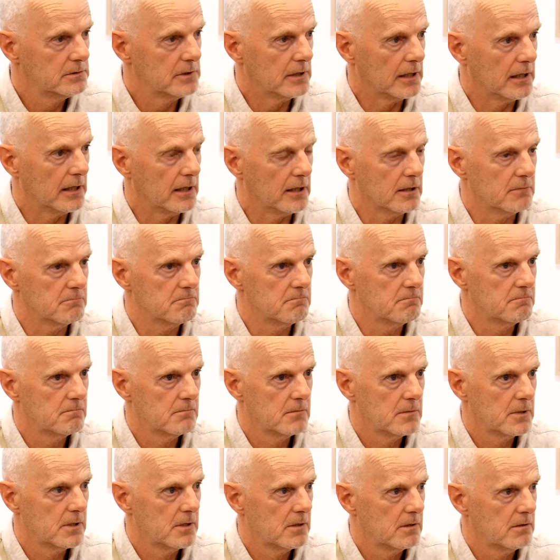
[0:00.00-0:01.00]
Um,
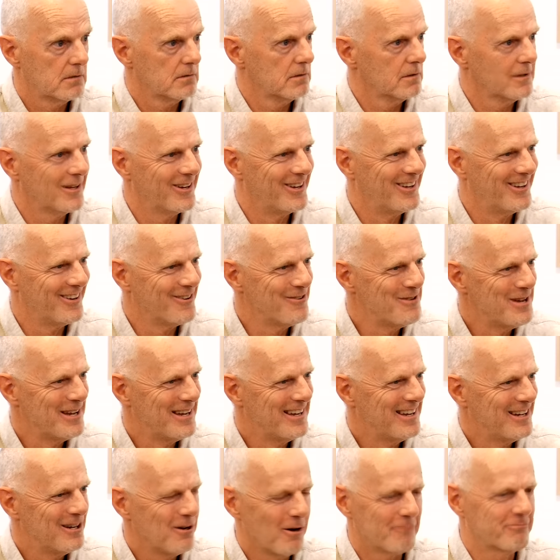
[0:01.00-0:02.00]

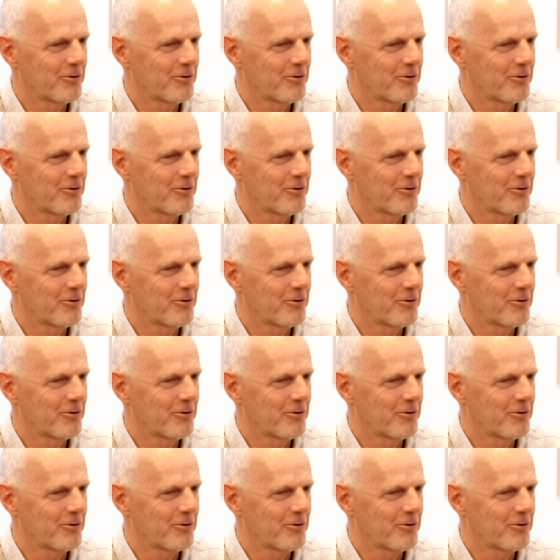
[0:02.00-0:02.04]
mm.